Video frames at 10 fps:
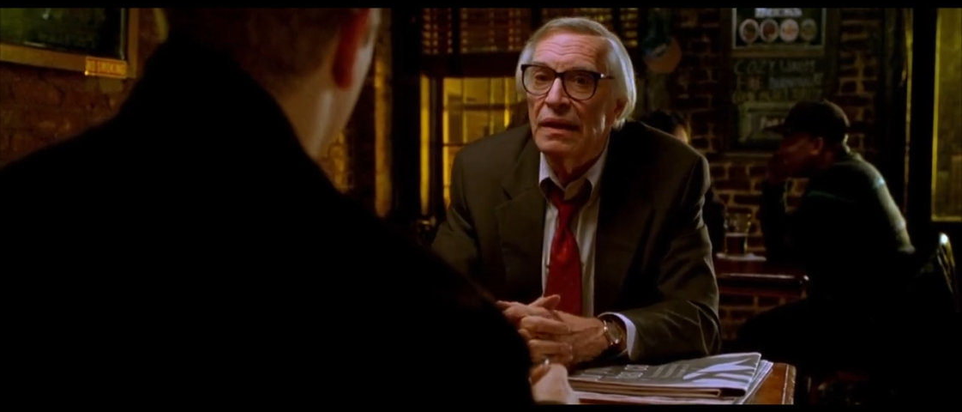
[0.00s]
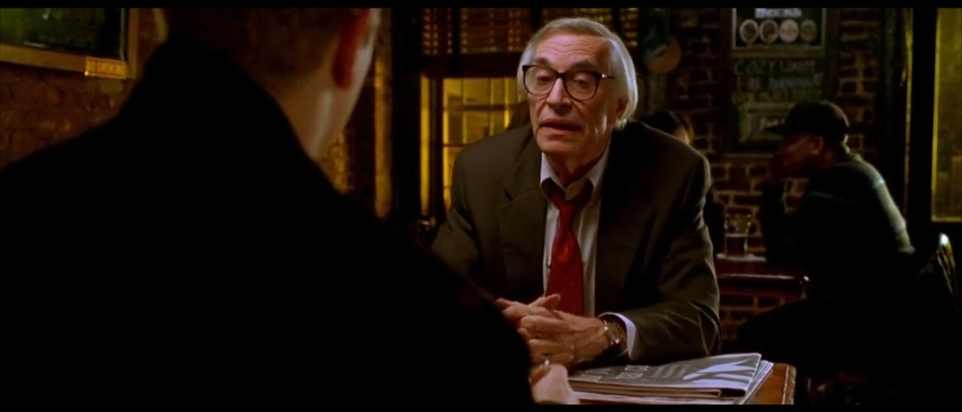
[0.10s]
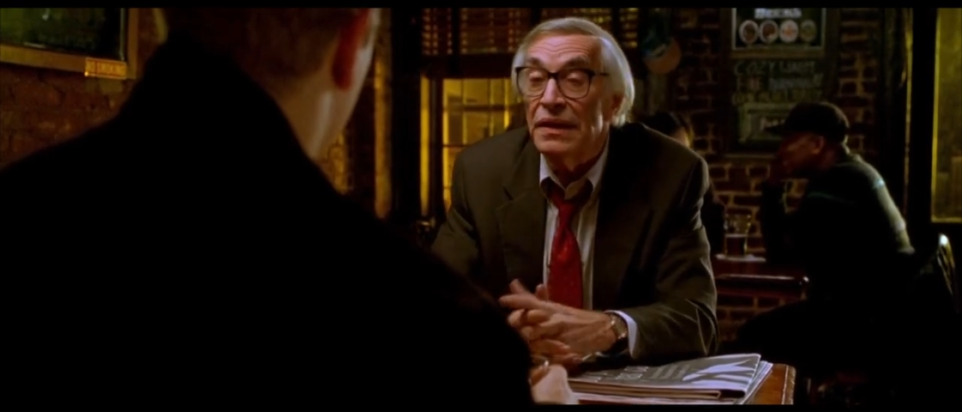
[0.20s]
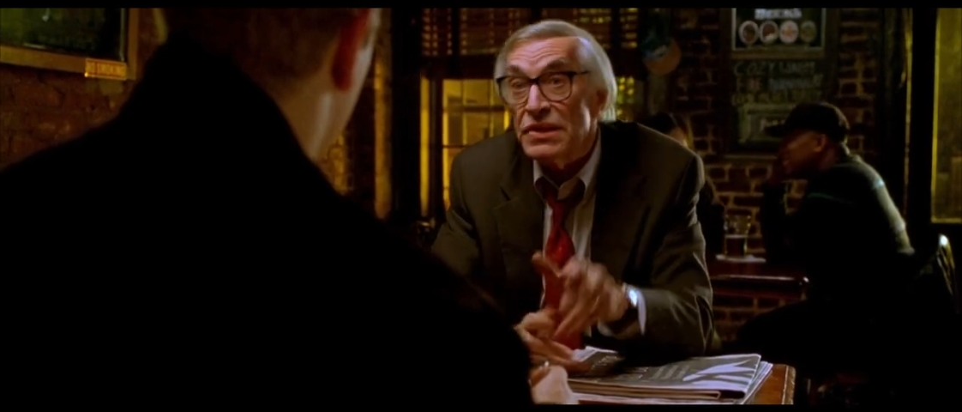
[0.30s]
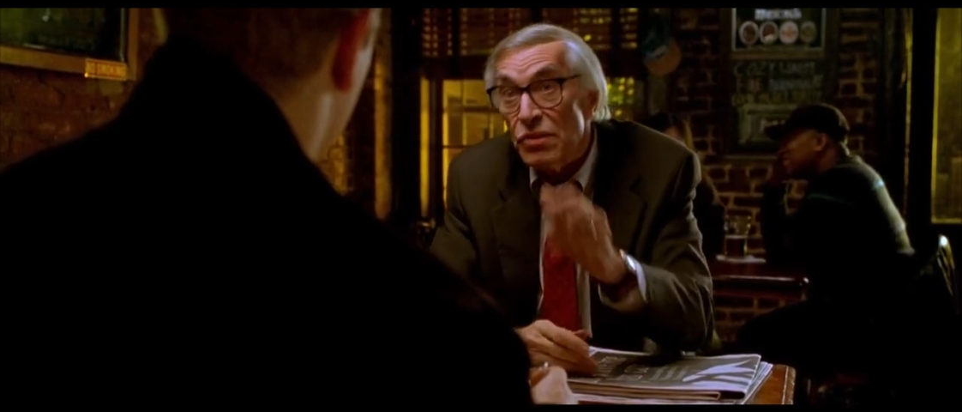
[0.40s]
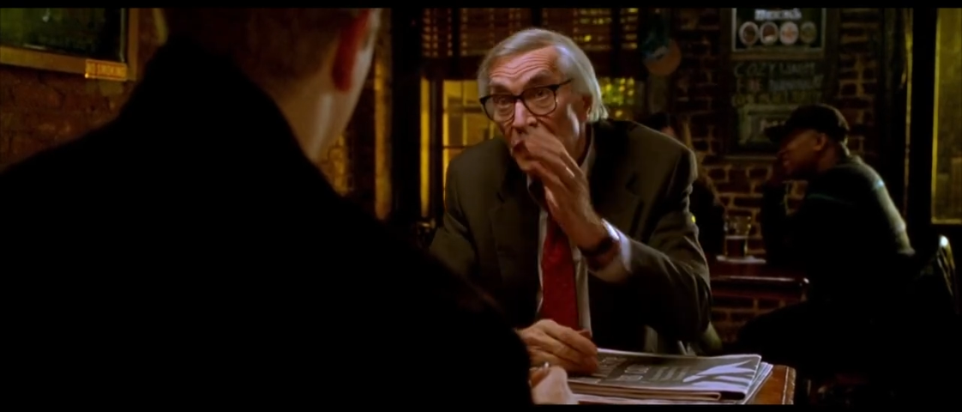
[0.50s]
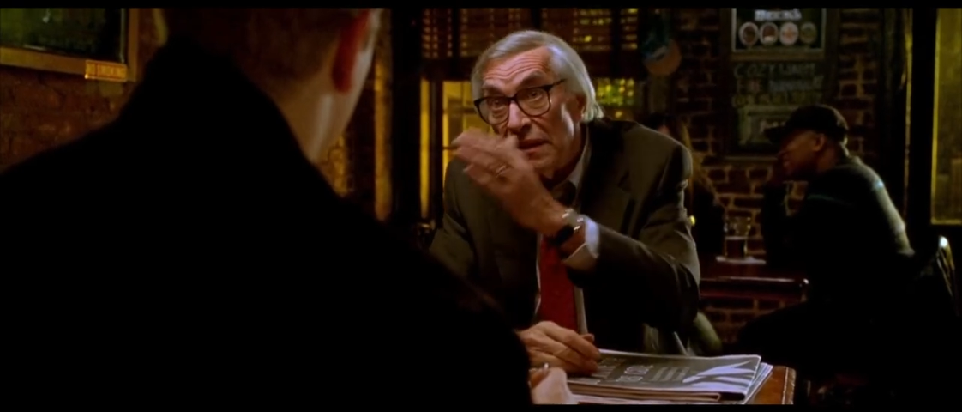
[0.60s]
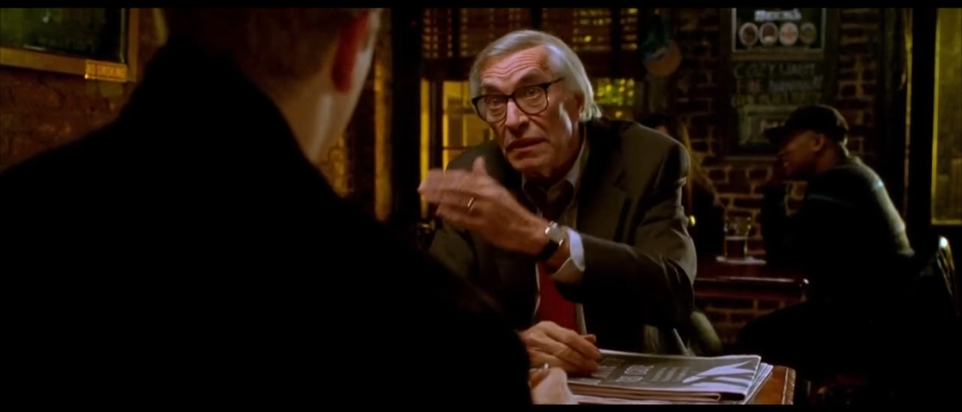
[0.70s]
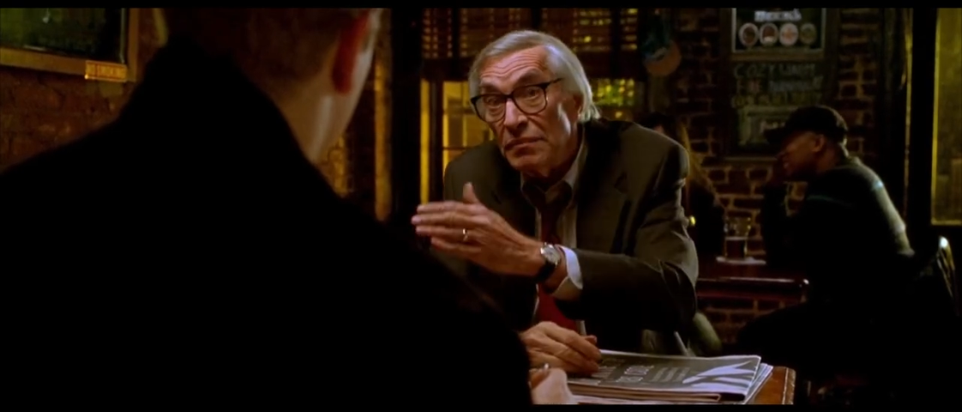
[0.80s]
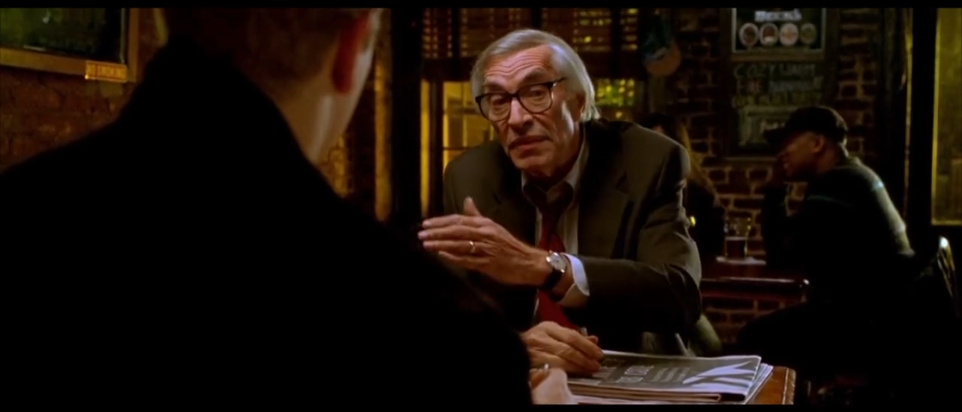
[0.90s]
In
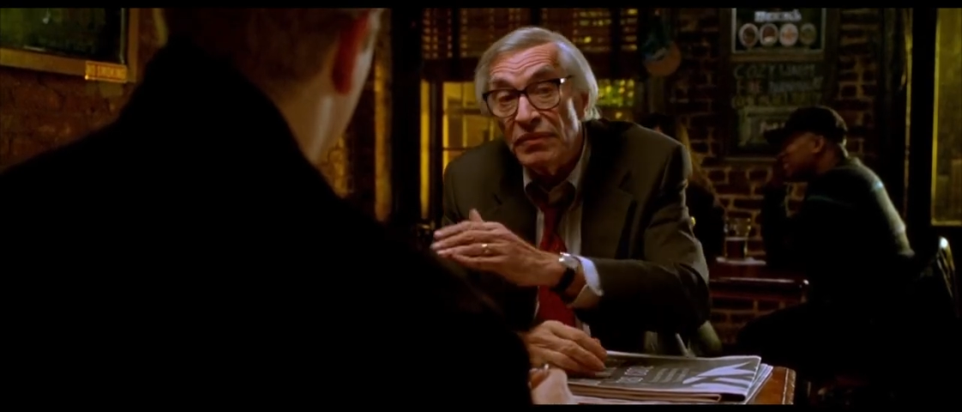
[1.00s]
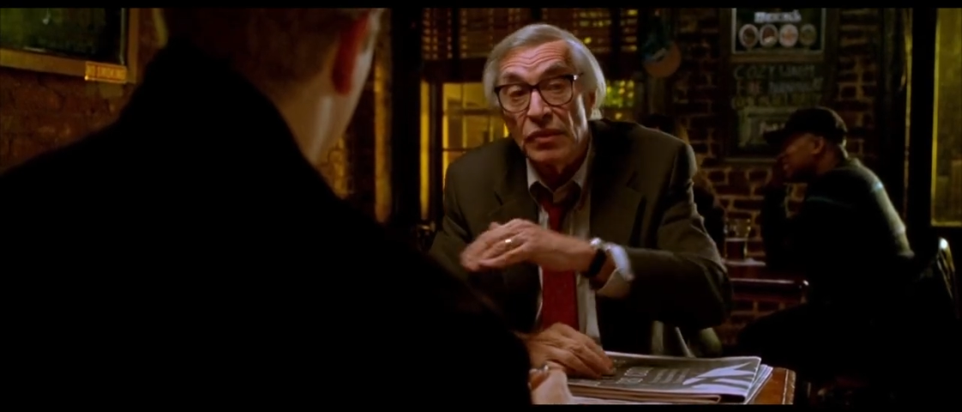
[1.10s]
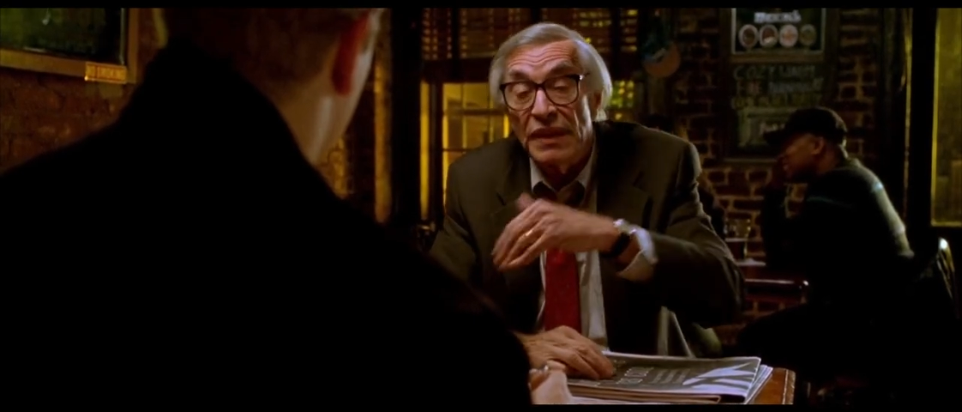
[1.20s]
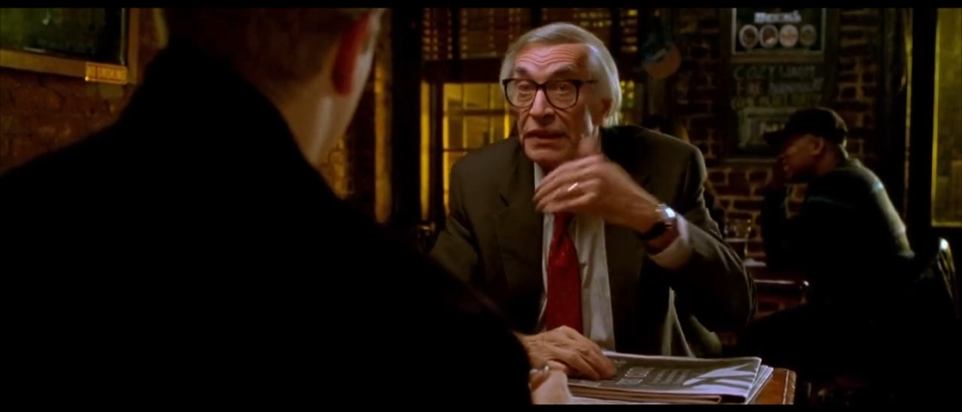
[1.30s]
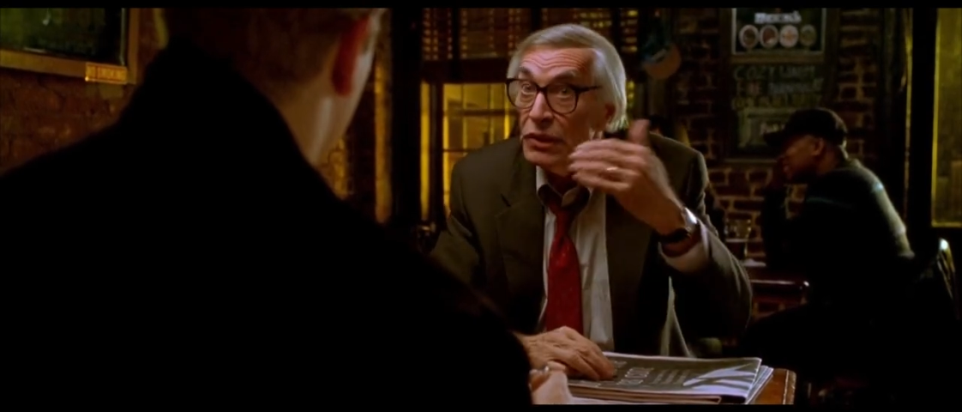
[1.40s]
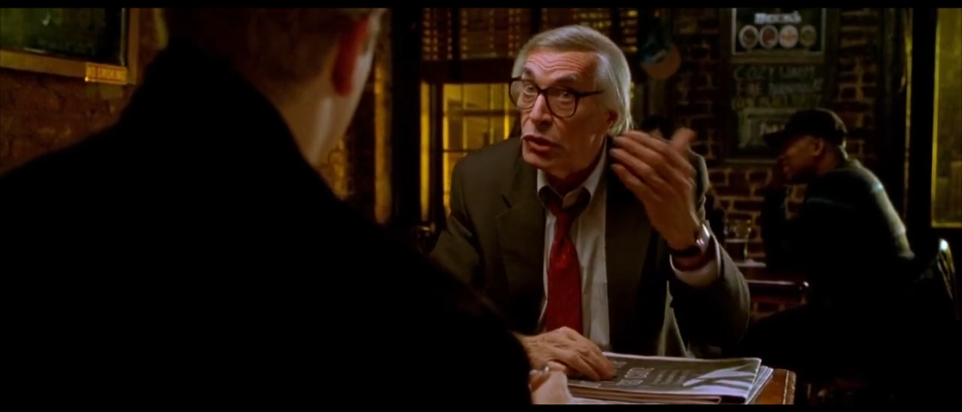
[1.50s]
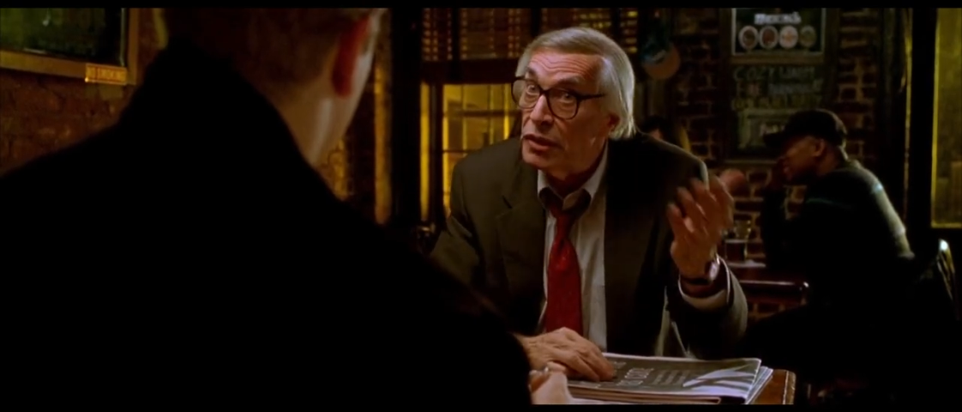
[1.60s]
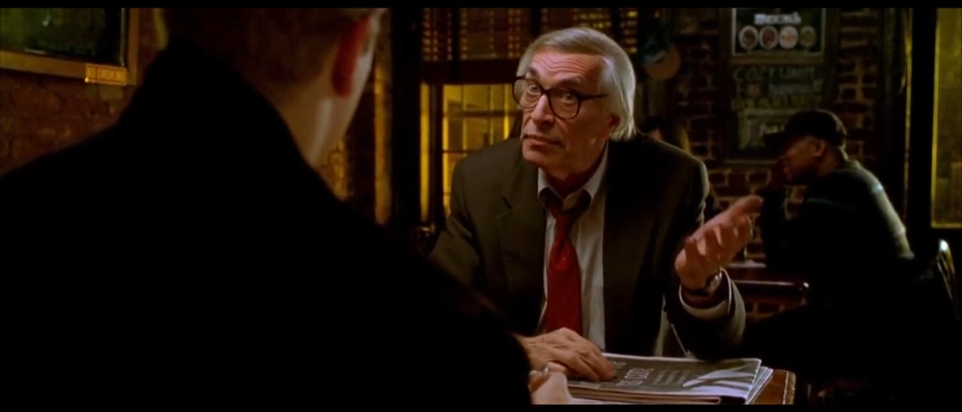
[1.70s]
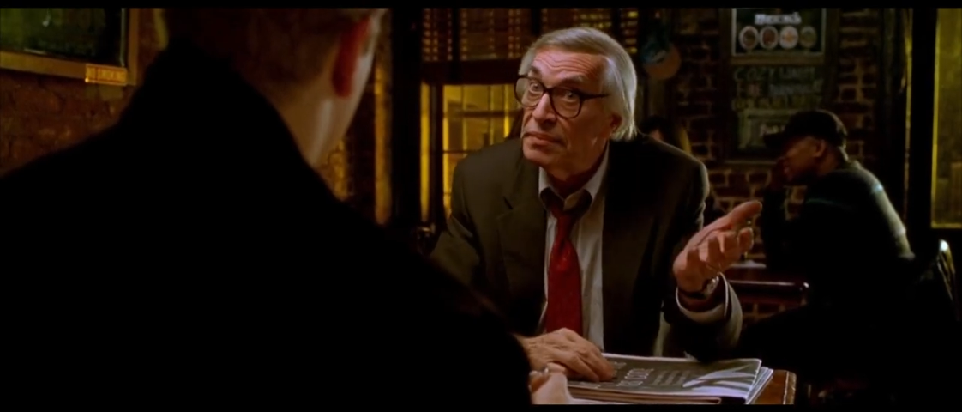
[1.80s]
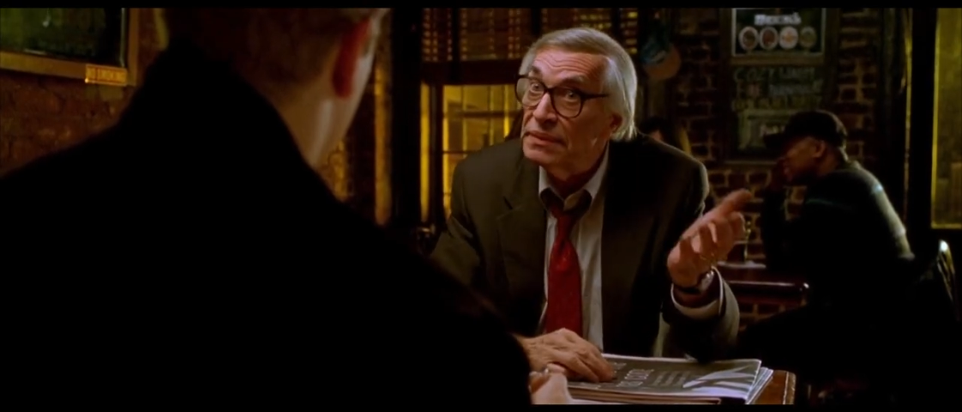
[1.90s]
Israel, before that in
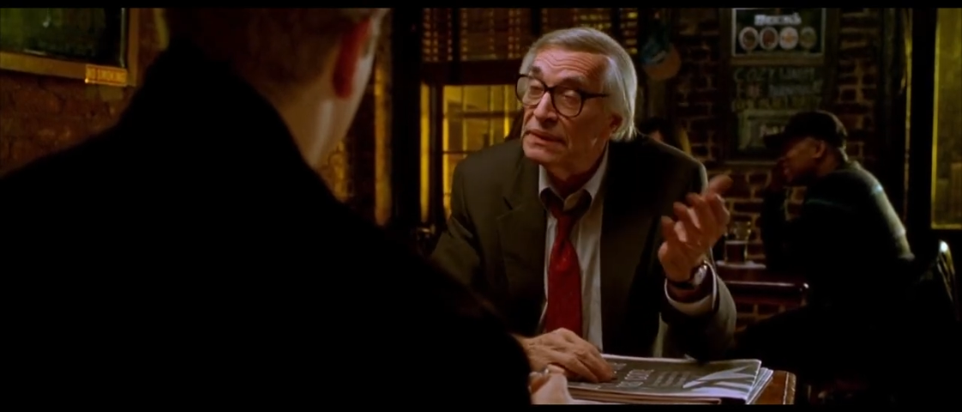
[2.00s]
Europe.